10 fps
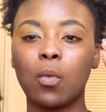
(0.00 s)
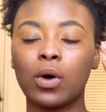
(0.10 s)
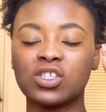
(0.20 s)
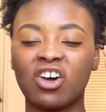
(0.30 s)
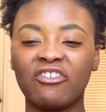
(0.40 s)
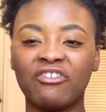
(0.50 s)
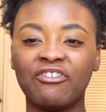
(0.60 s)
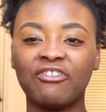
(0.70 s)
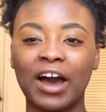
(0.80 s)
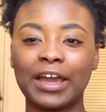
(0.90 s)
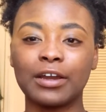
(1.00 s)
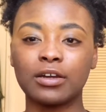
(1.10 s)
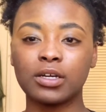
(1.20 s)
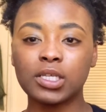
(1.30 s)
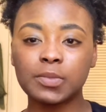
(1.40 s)
was on fire,
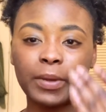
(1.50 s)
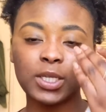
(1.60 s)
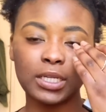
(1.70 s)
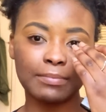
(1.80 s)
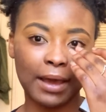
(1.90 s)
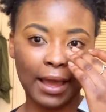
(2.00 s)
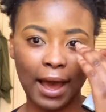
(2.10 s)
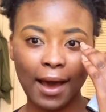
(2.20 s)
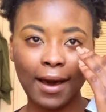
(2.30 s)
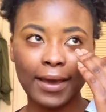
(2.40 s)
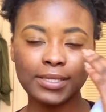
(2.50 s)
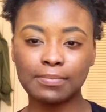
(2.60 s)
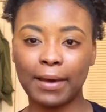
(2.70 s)
especially my eyes.